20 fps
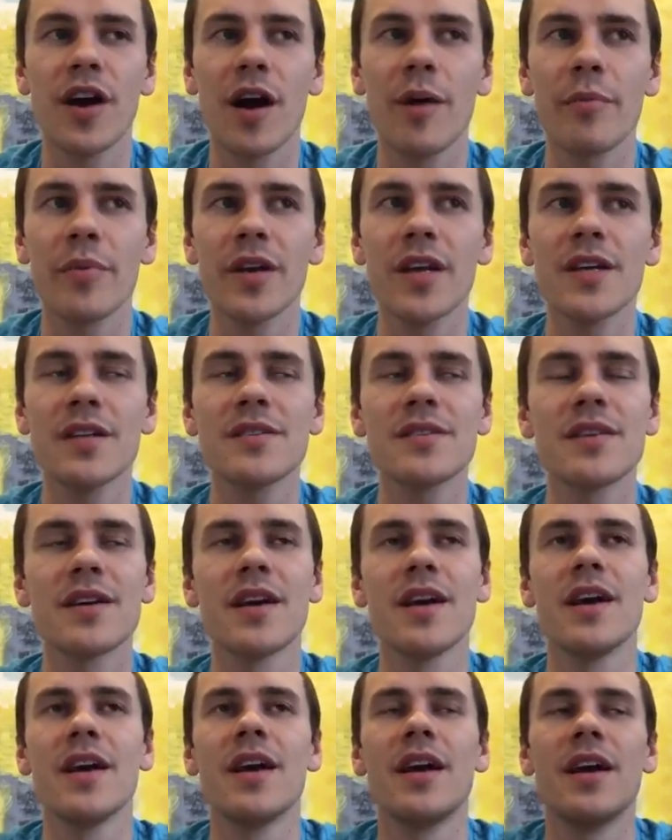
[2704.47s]
companies.
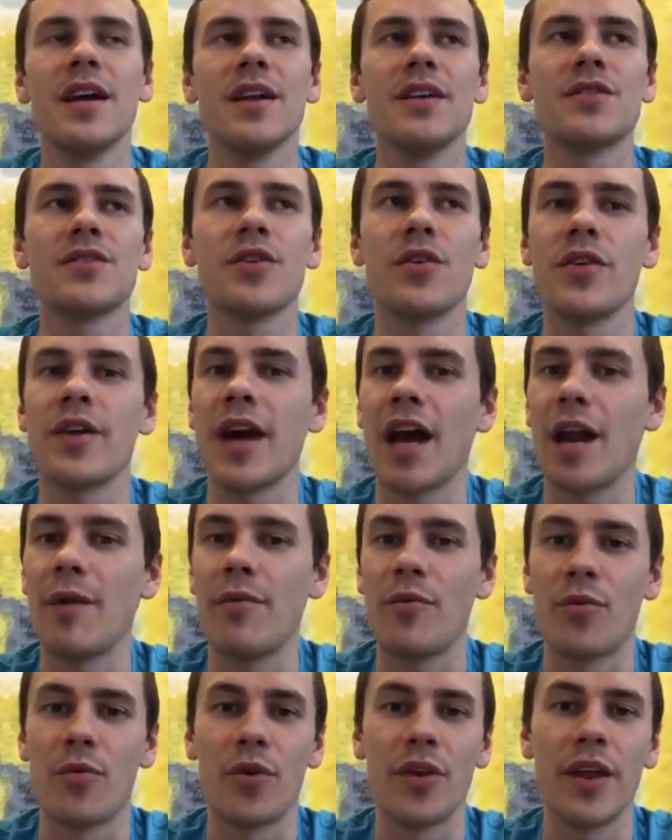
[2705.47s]
So you got to
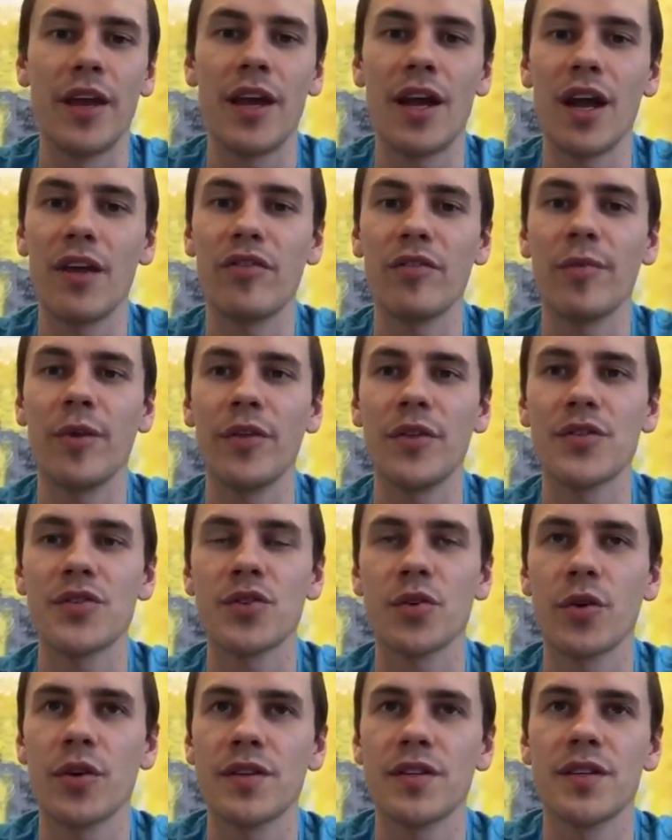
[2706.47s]
be really careful about the
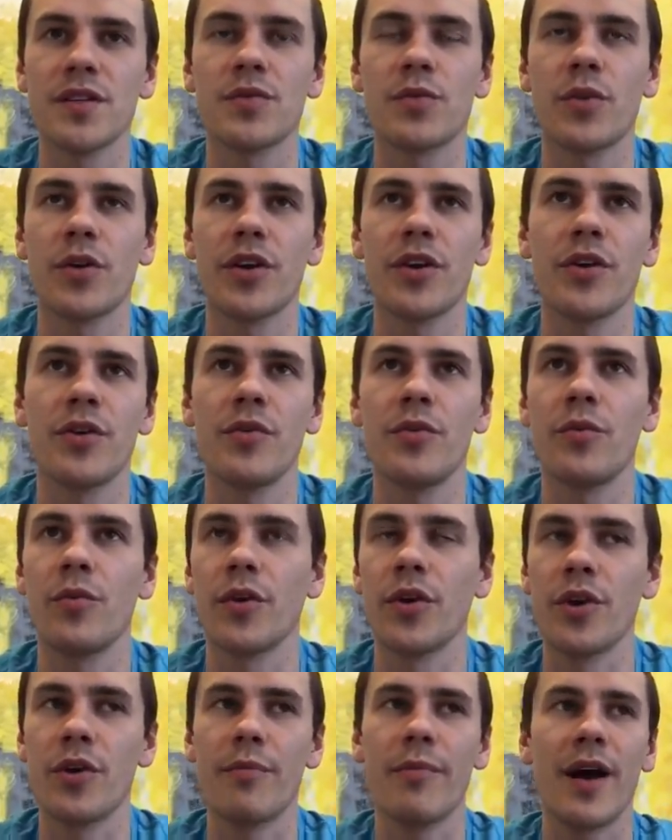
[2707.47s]
sources where
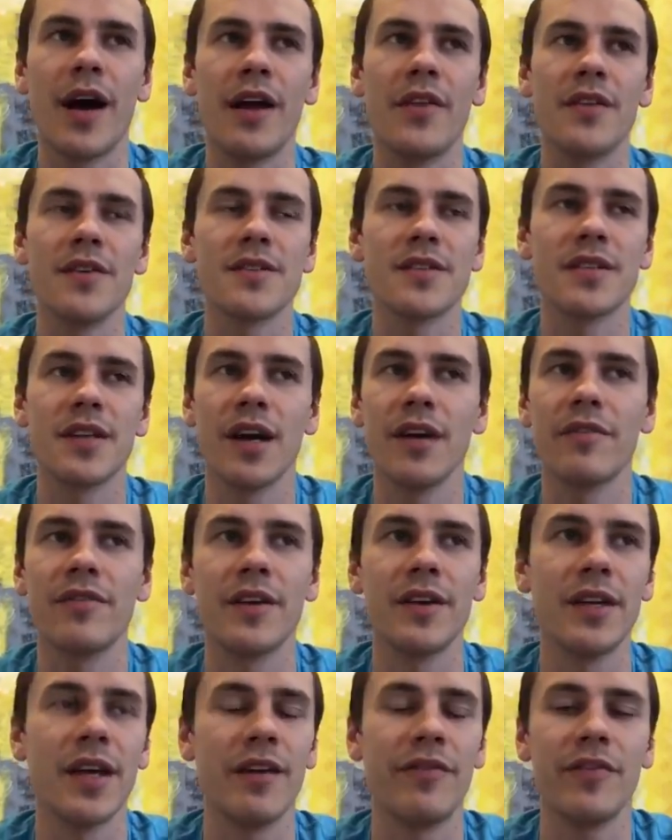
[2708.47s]
you buy this stuff,
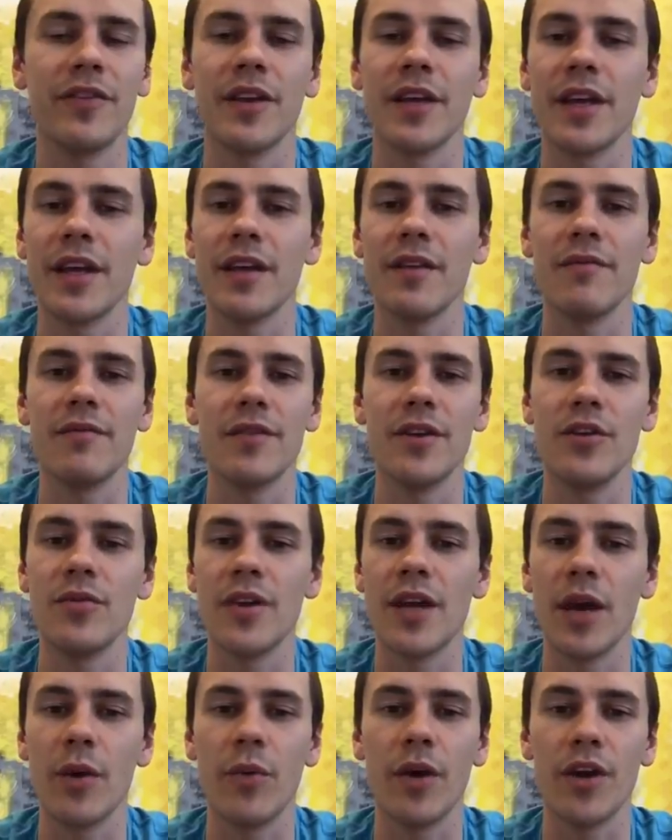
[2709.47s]
and definitely you
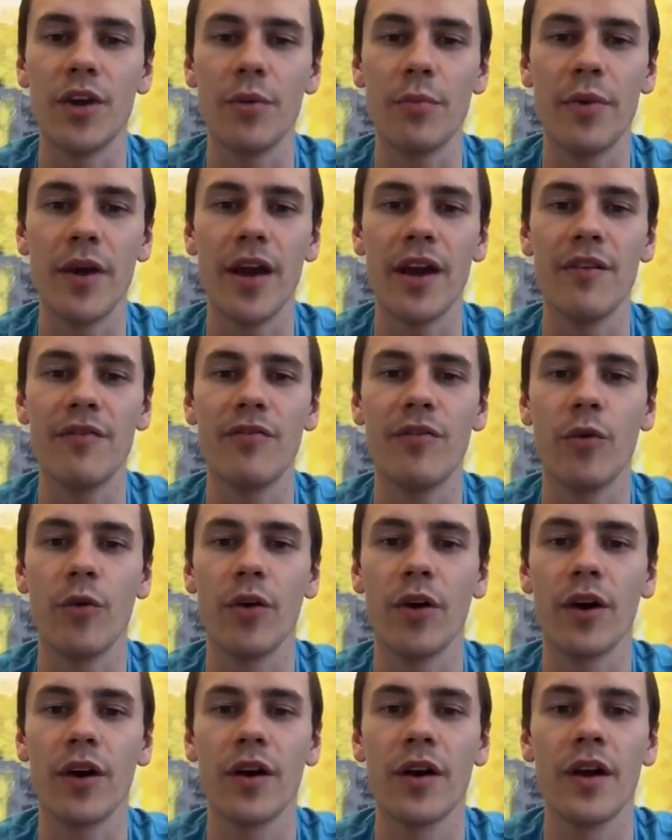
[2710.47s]
get what you pay
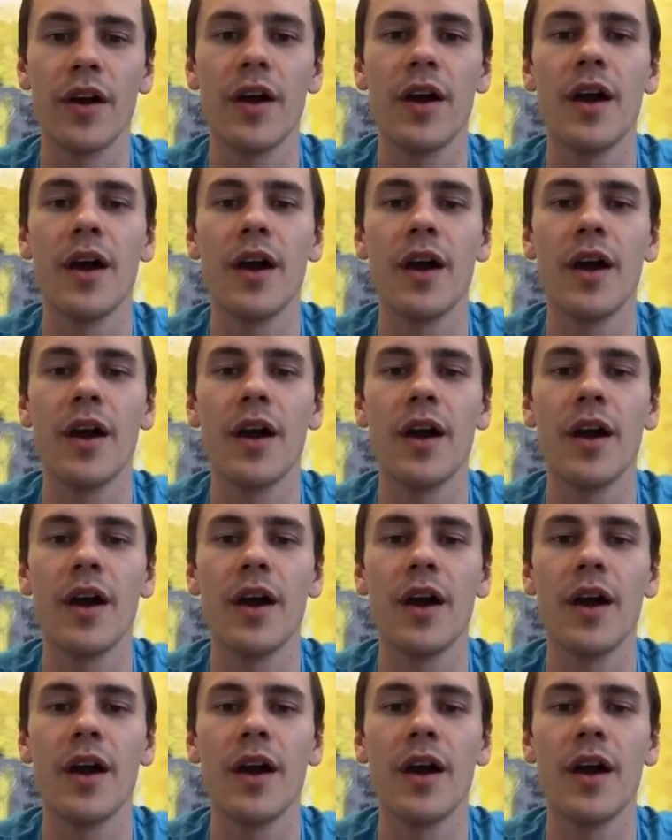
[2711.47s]
for.